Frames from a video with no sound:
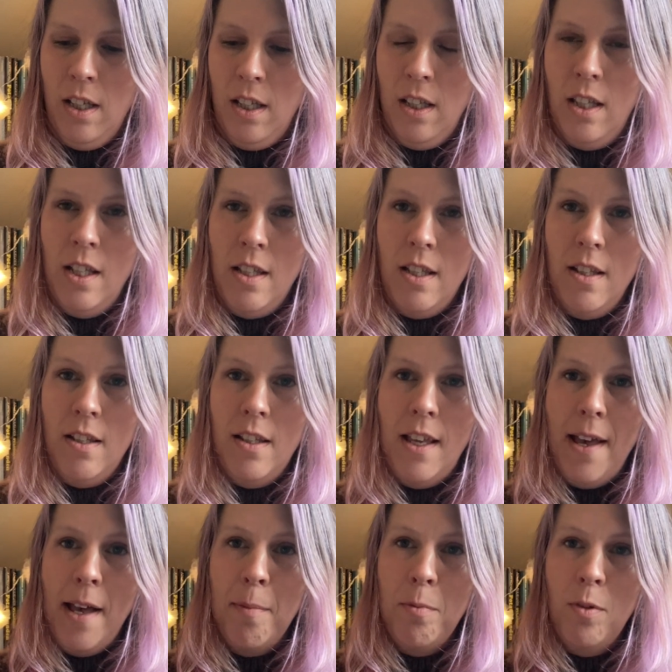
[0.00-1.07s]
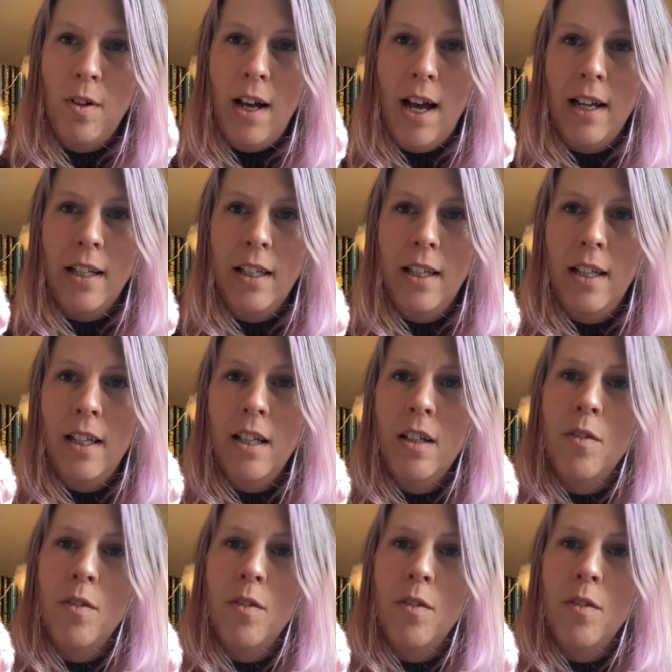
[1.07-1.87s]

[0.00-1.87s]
This is Järbo Raggi,